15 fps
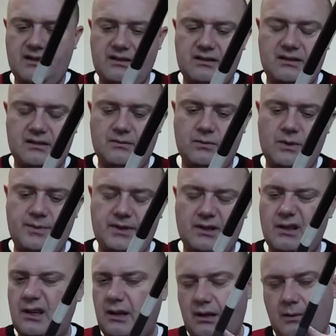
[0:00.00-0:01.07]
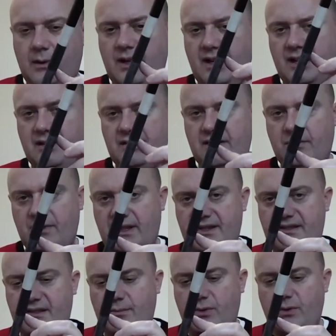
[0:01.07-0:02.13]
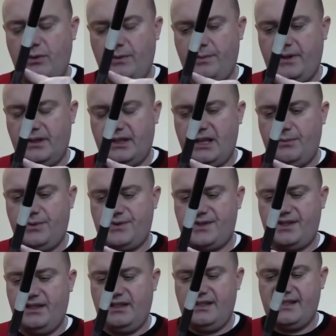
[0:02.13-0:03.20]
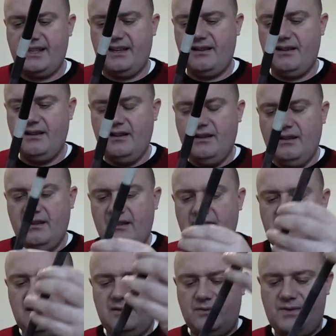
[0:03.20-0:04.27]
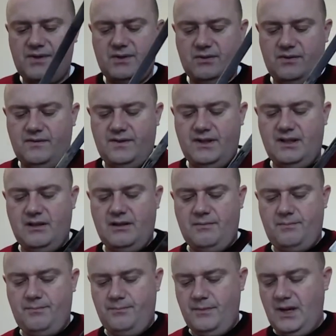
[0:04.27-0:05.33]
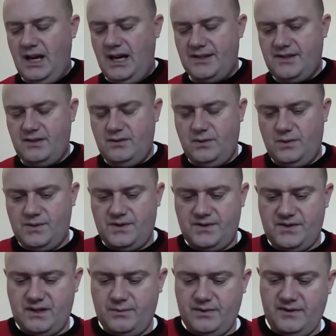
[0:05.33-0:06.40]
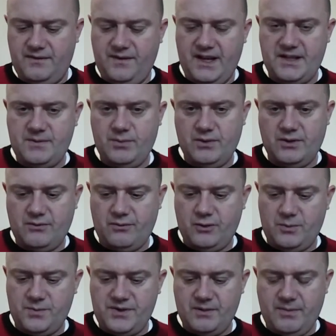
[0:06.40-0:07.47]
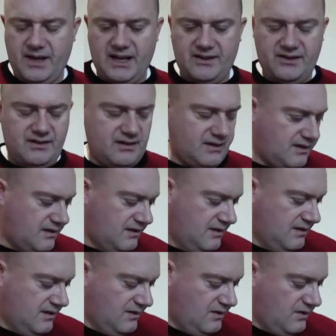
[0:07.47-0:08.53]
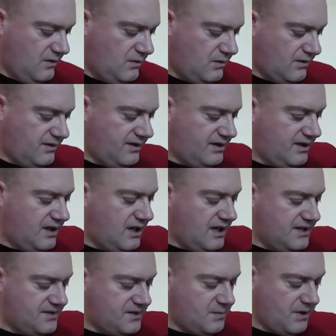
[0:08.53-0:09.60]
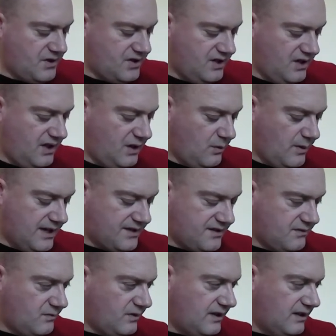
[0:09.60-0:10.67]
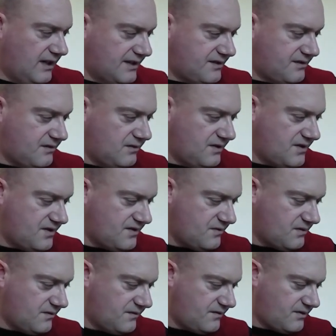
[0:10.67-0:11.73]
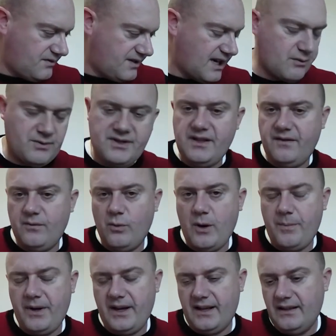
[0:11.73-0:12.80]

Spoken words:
kind of whipping. And I'm only going to do really simple whipping. I keep on seeing these little sort of articles on some of the Facebook groups about all of the guys, especially in the US, that really like to do this sort of decorative whipping.